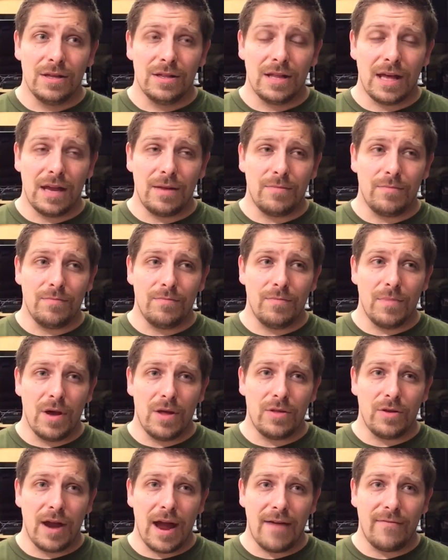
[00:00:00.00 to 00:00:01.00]
that
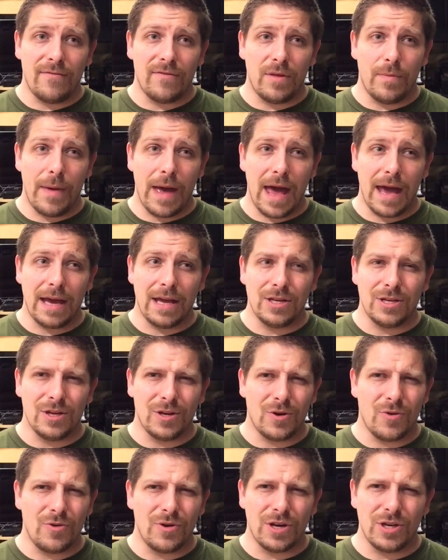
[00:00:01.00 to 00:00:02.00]
other half of the package
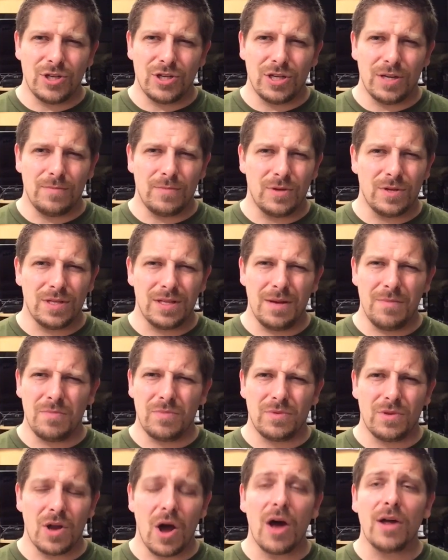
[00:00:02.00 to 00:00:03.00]
had already shipped, or
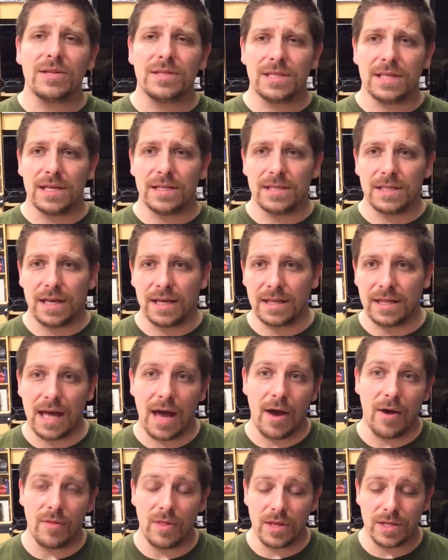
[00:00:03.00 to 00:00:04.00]
some nonsense like
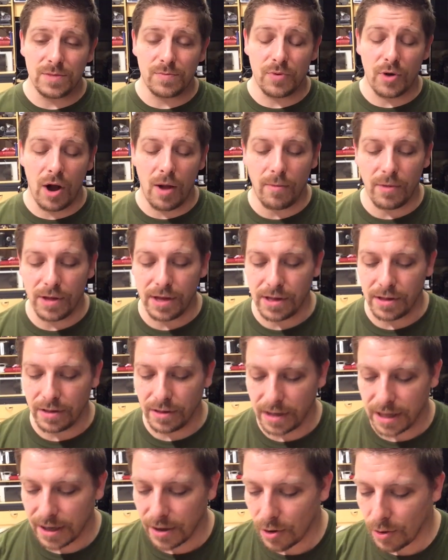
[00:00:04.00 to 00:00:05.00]
that. That's probably
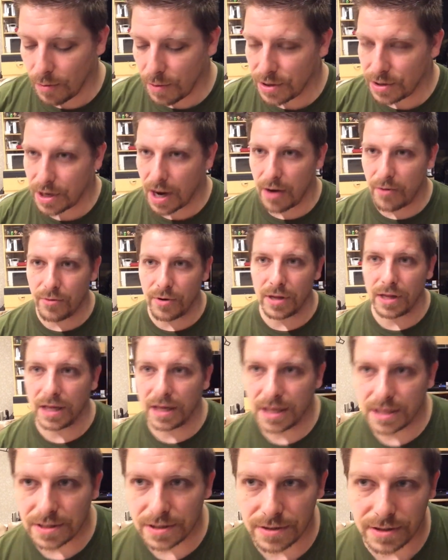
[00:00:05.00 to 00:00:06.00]
illegal, but not really,
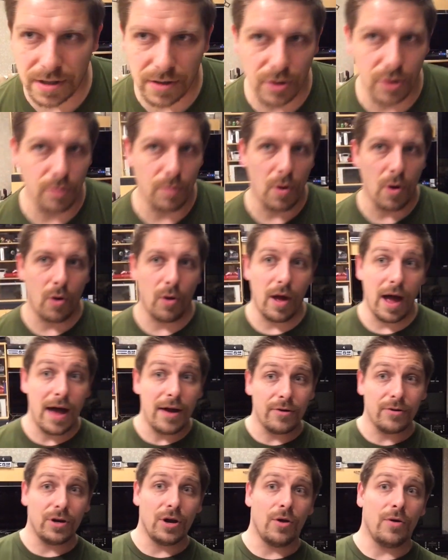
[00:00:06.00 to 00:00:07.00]
because there's a loophole. I
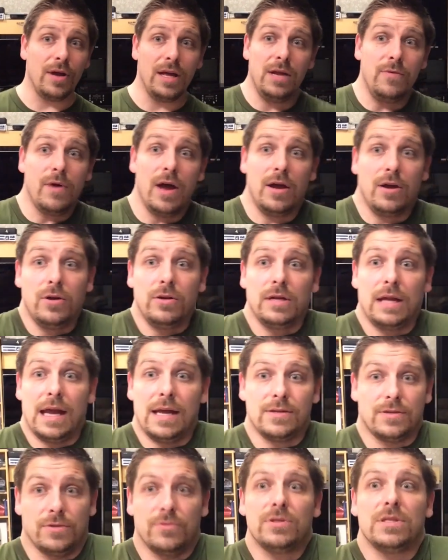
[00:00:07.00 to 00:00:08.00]
don't know. Anyway, I couldn't
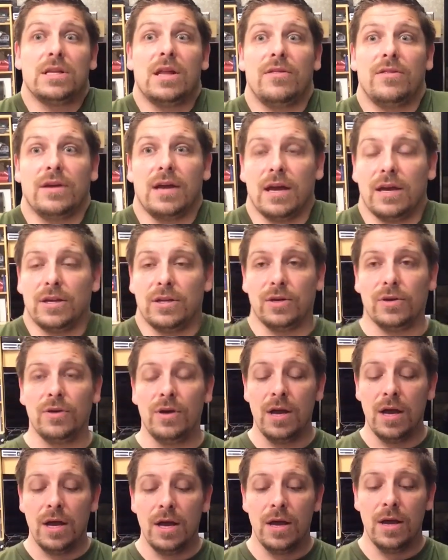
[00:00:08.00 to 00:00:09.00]
cancel. There's nothing I could do.
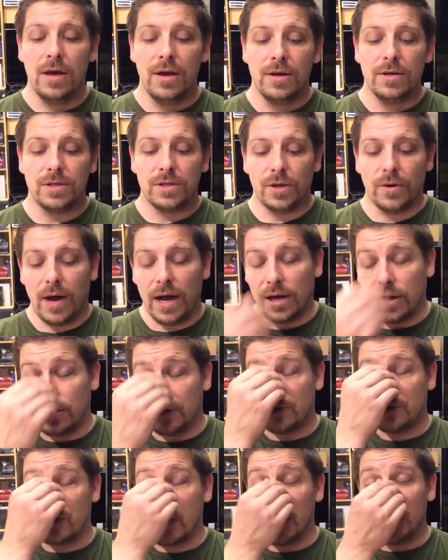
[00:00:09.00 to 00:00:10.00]
So I
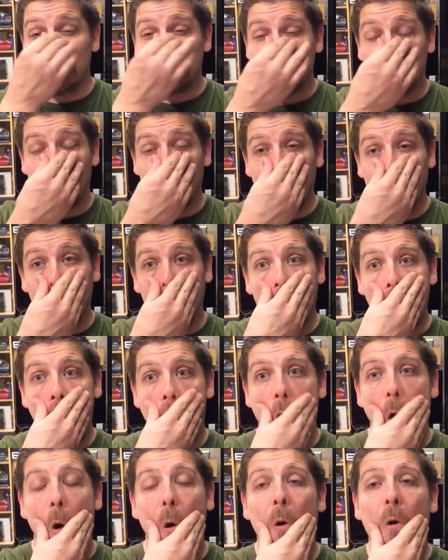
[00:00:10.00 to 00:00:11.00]
could try to sell it,
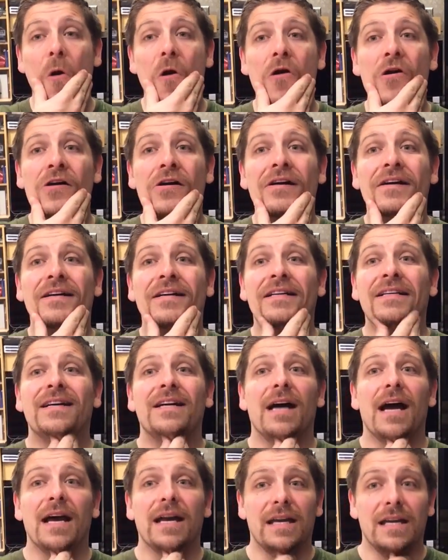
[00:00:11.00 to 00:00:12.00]
or
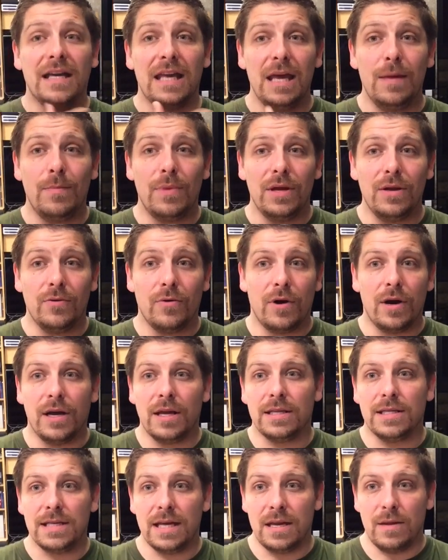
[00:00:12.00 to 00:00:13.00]
I could keep it, or I
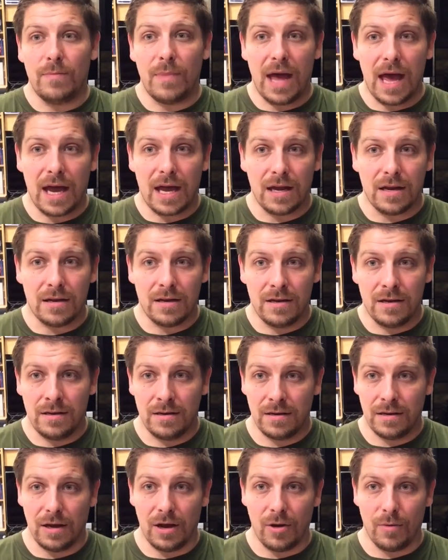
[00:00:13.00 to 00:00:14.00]
could send it back and,
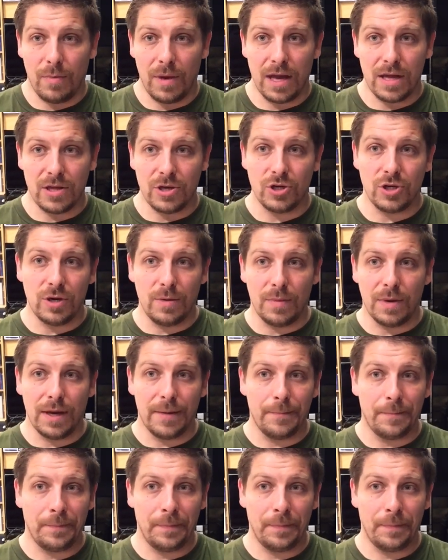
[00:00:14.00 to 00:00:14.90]
pay the shipping.